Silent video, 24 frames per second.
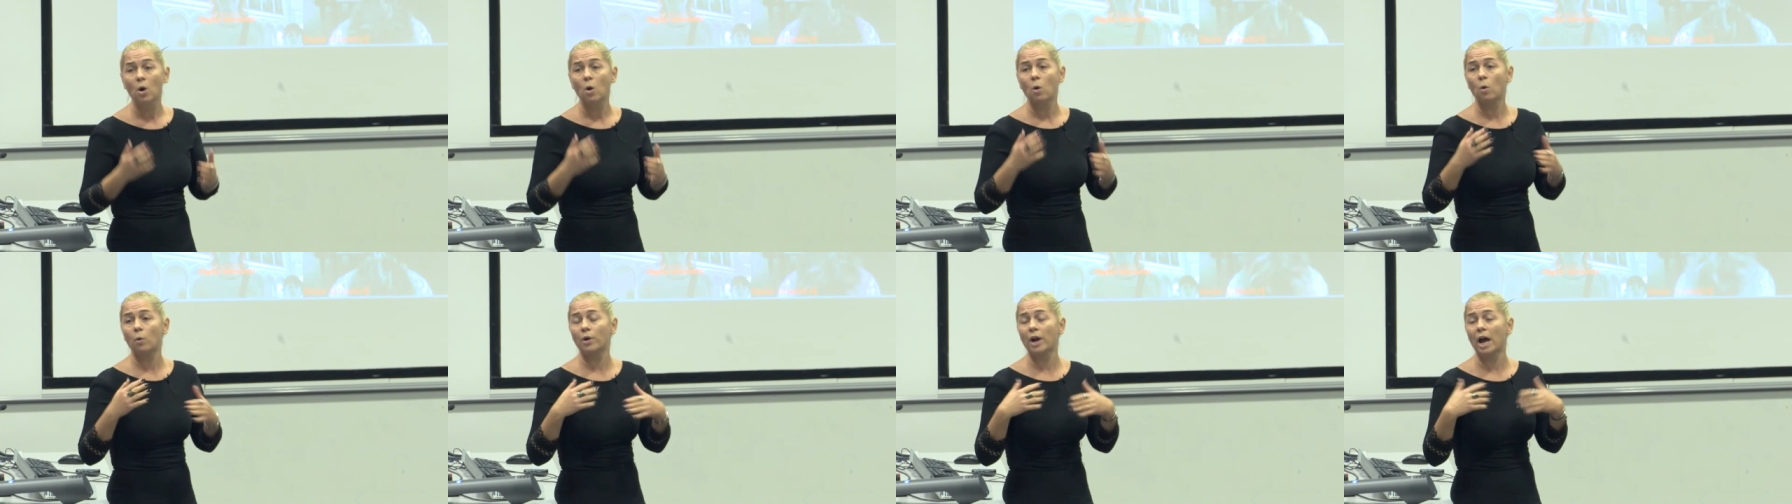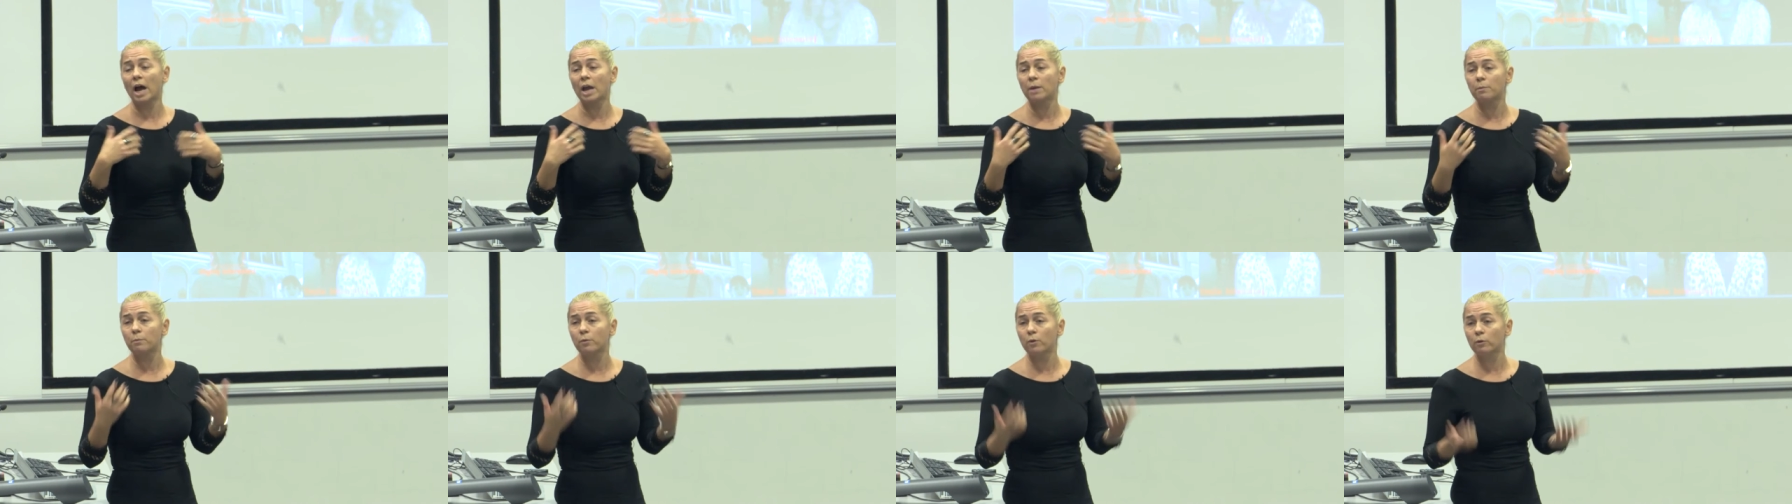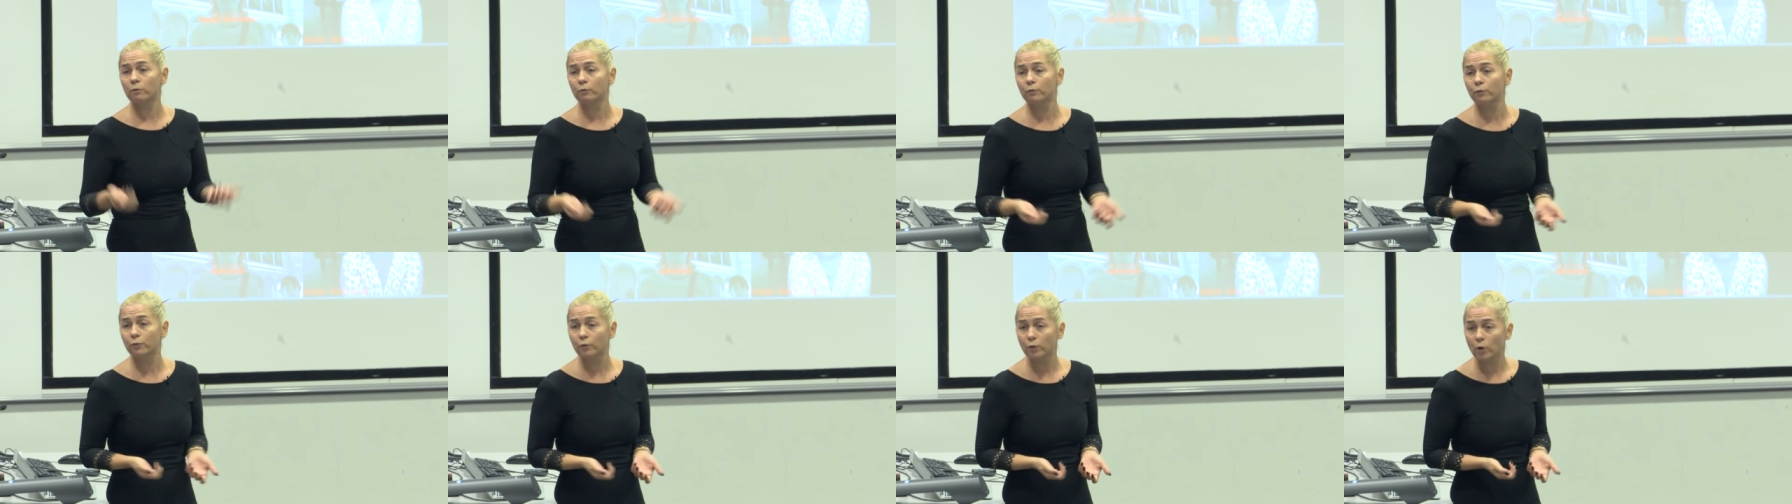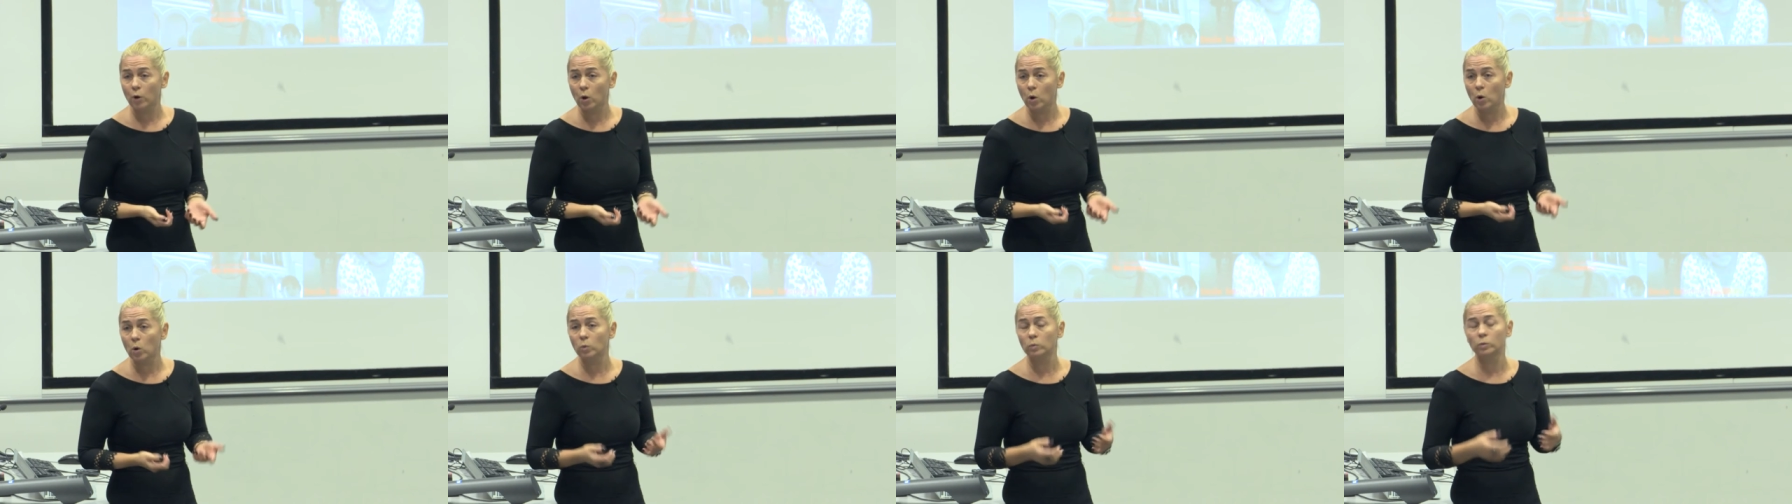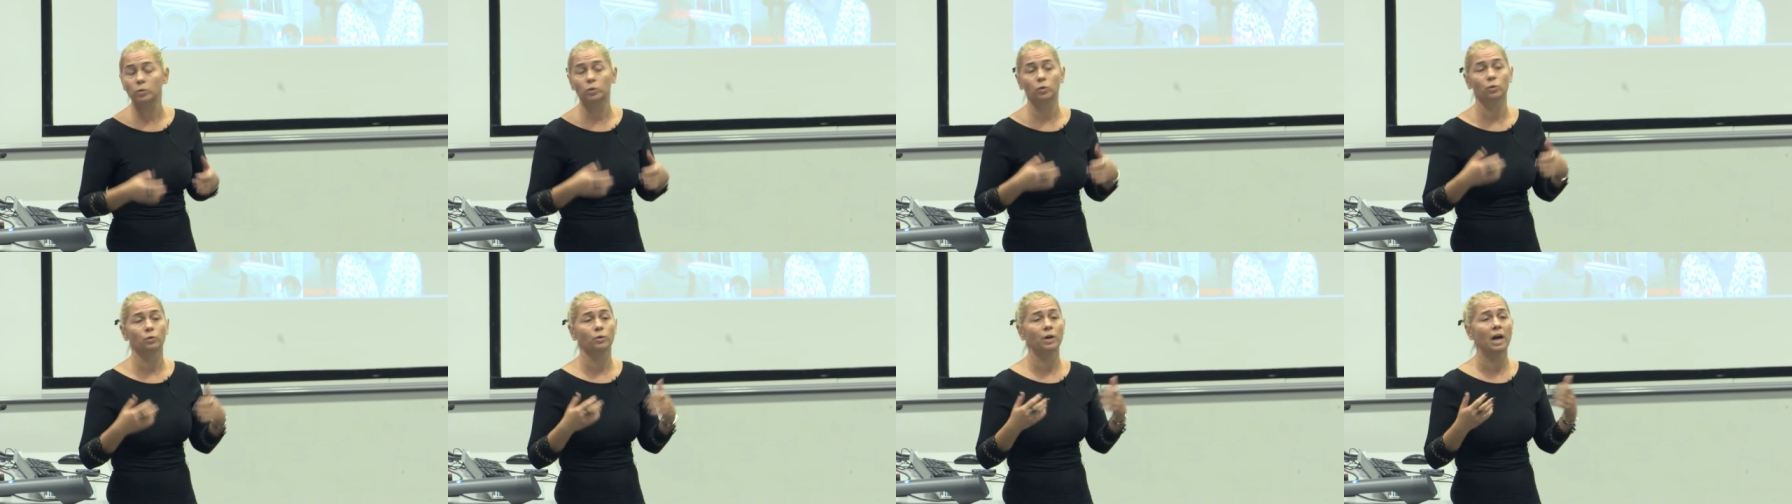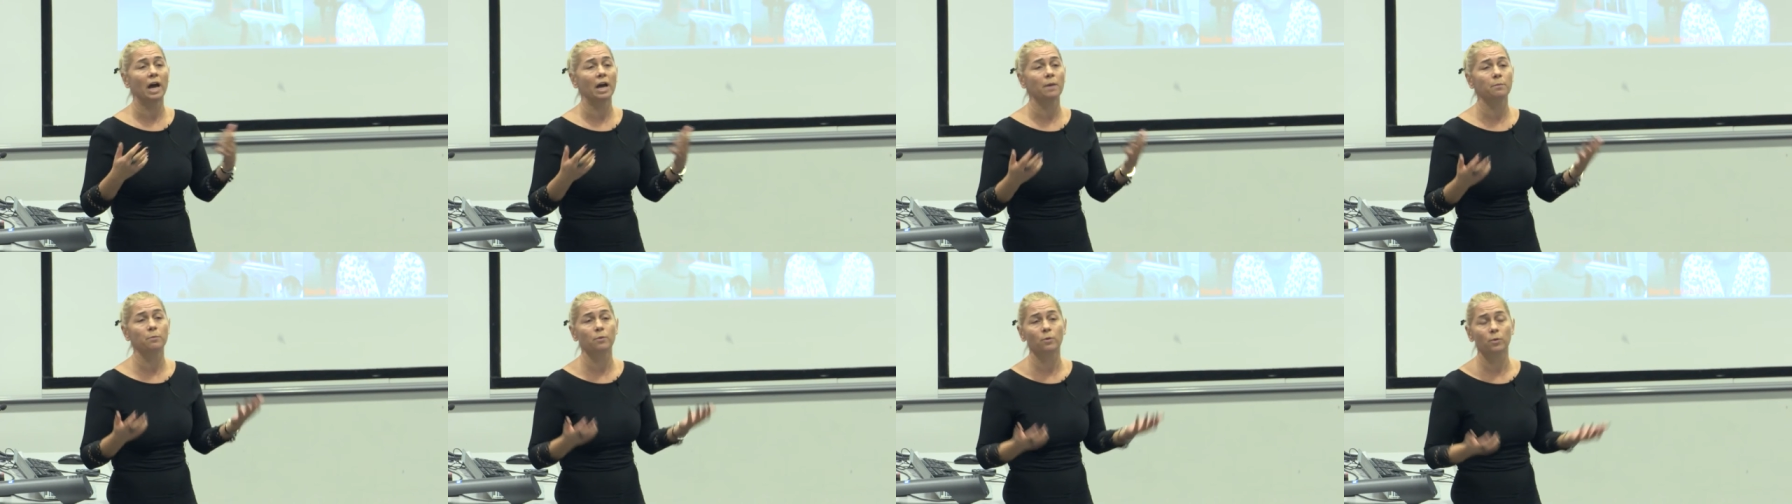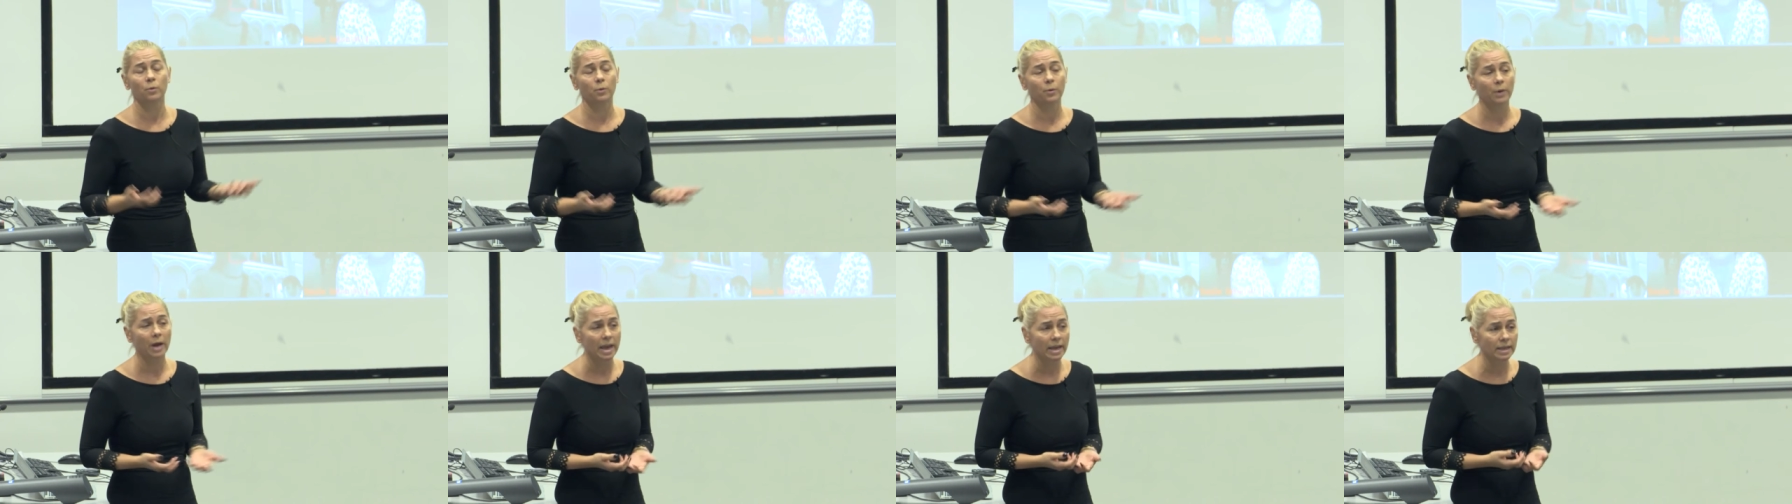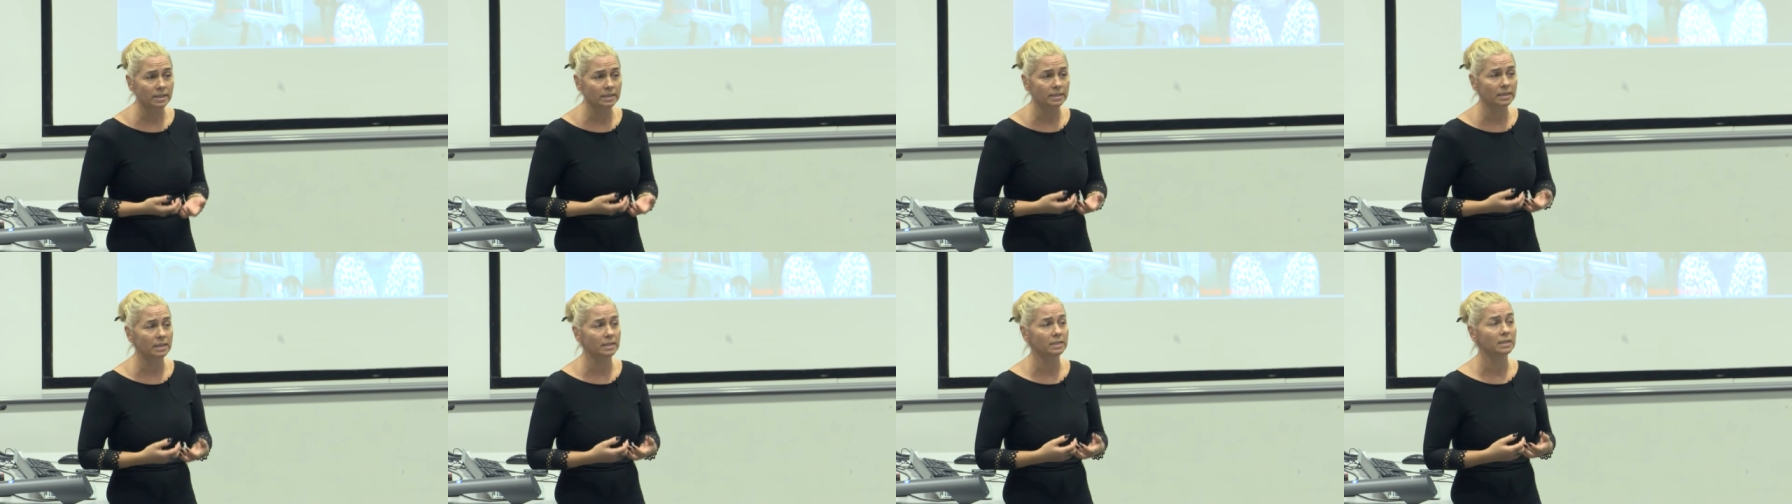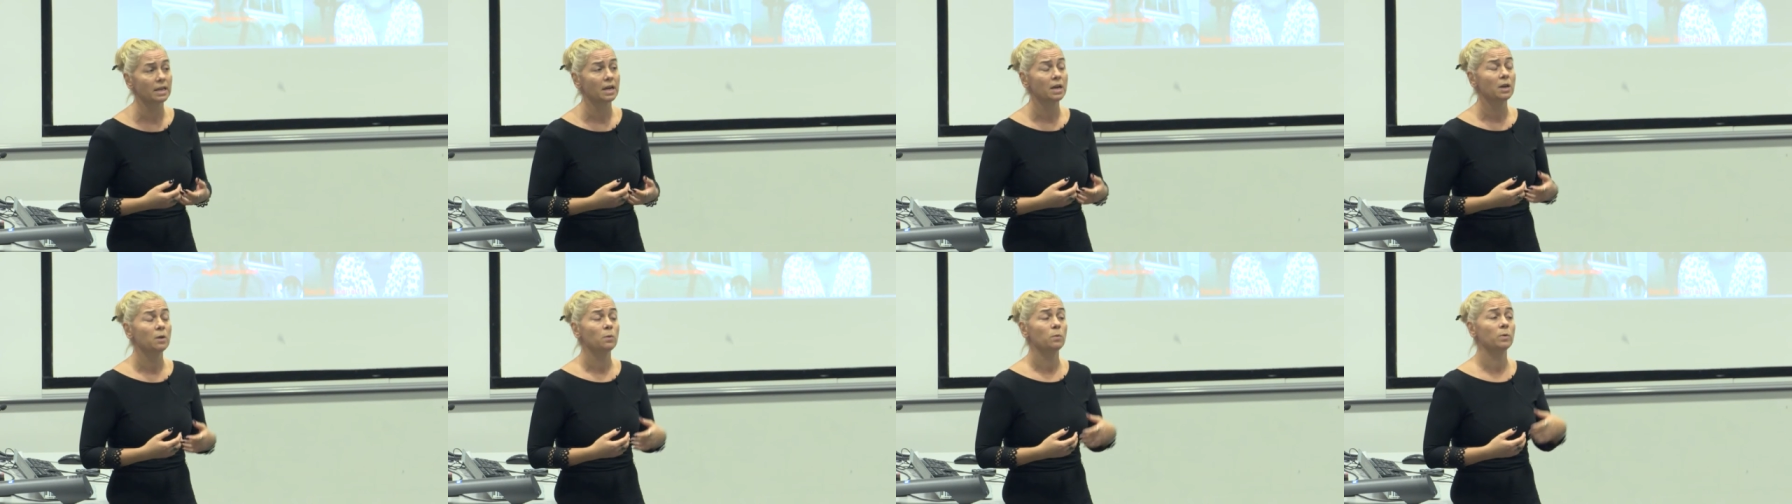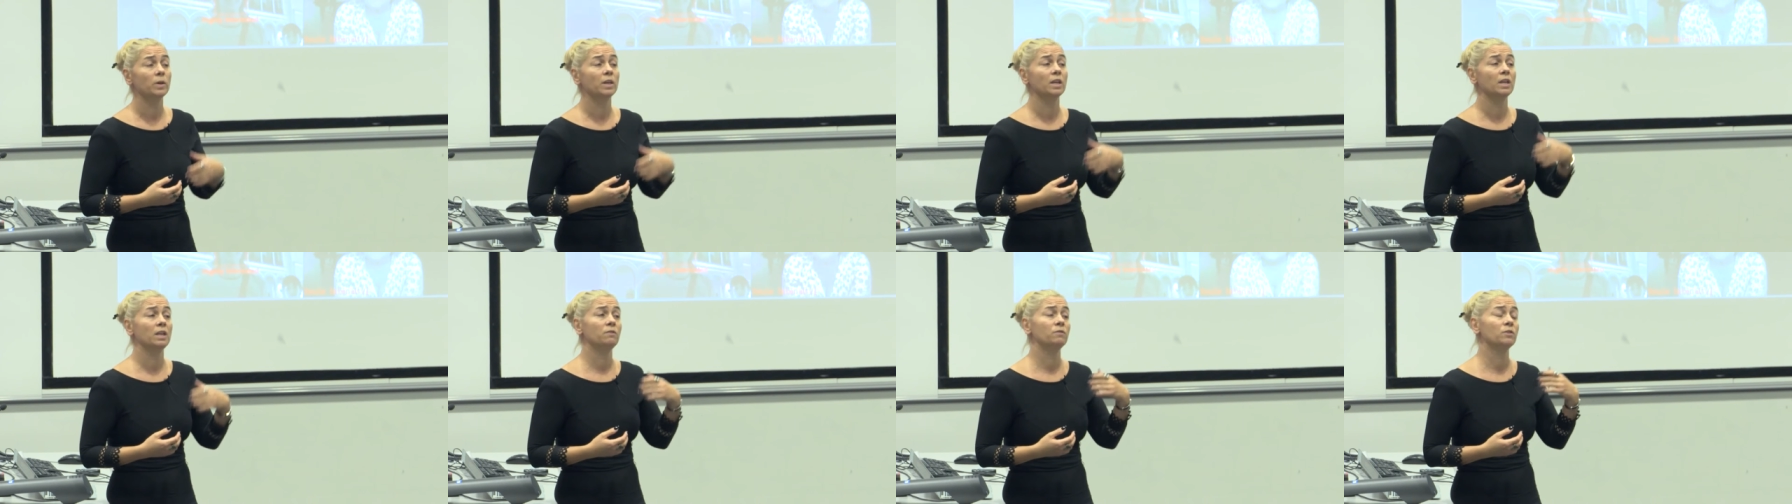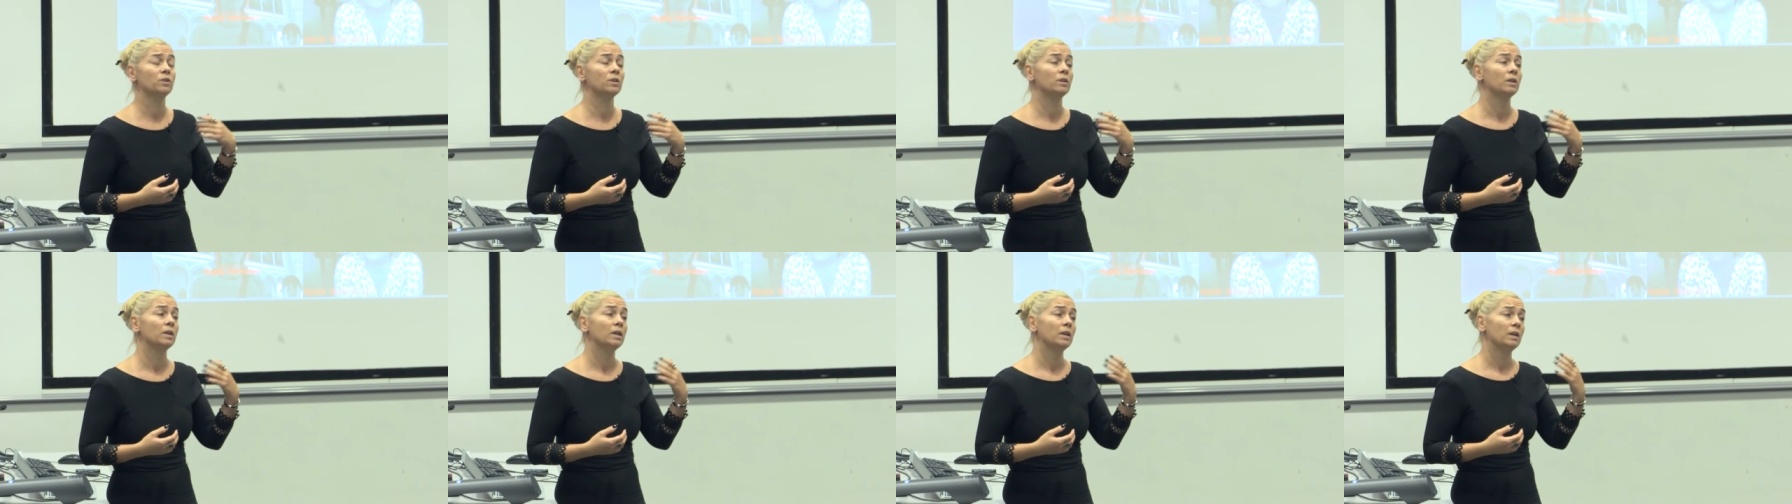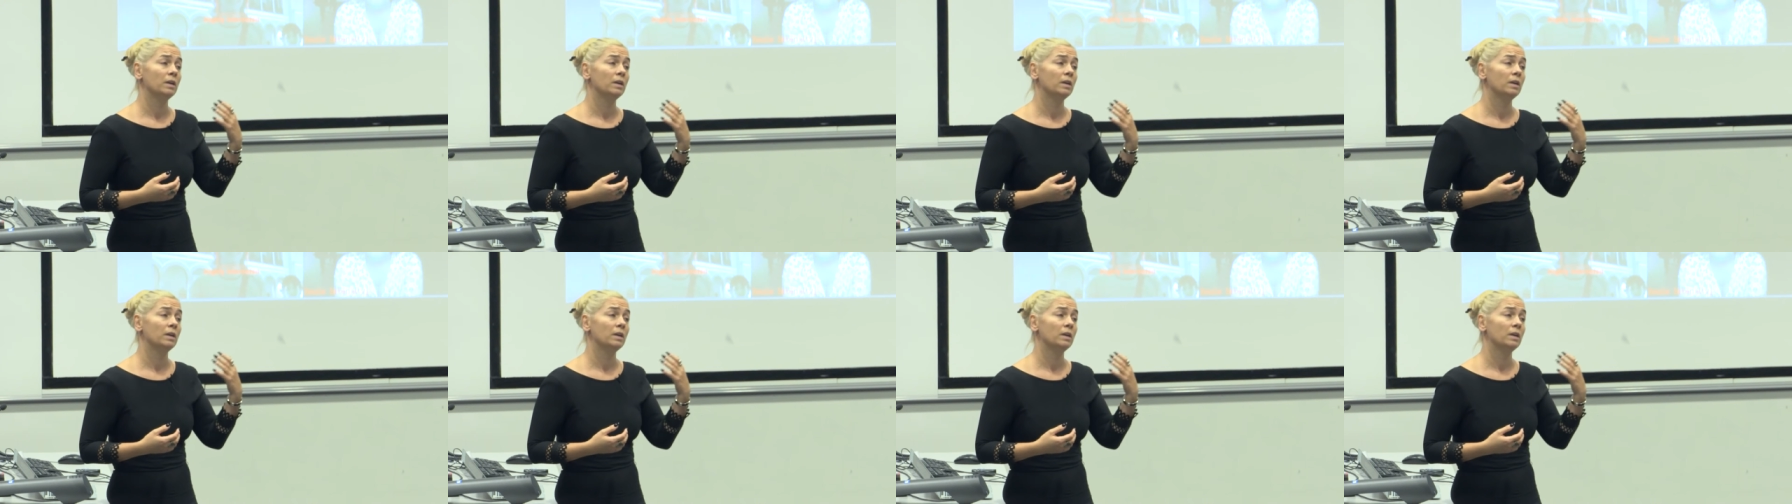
or eyebrow frowns or eyebrow raises. We can even